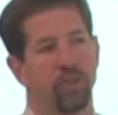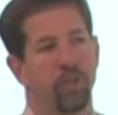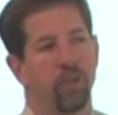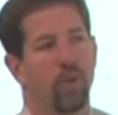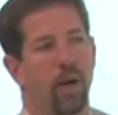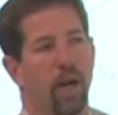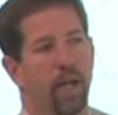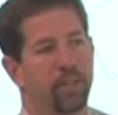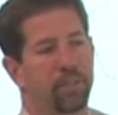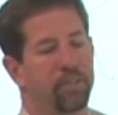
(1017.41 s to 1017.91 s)

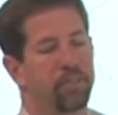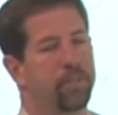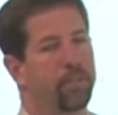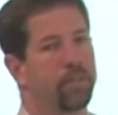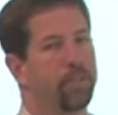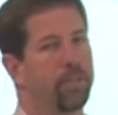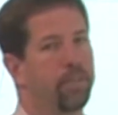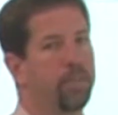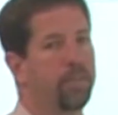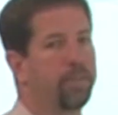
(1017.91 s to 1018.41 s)
neurons.
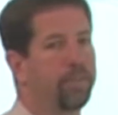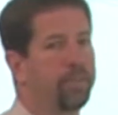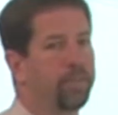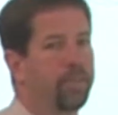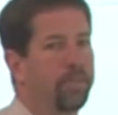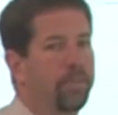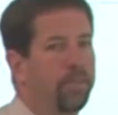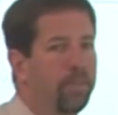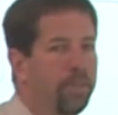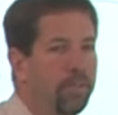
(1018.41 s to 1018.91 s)

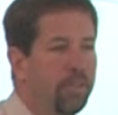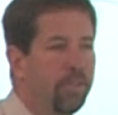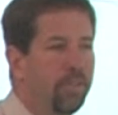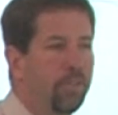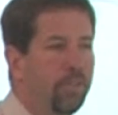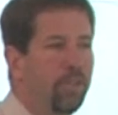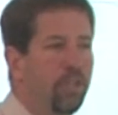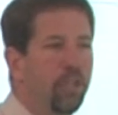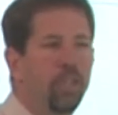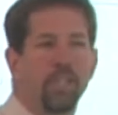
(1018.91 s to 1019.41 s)

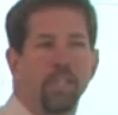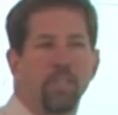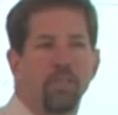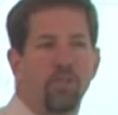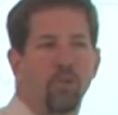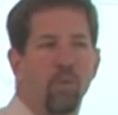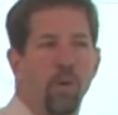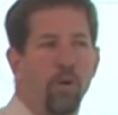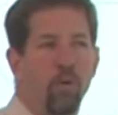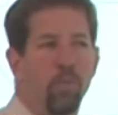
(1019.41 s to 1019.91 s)
Do you think the
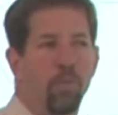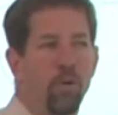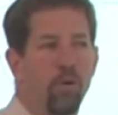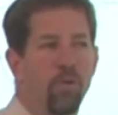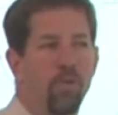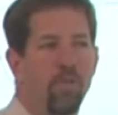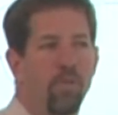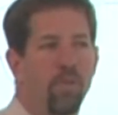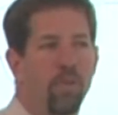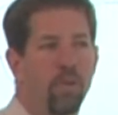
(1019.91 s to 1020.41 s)
squid will
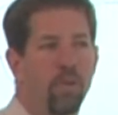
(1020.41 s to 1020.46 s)
move?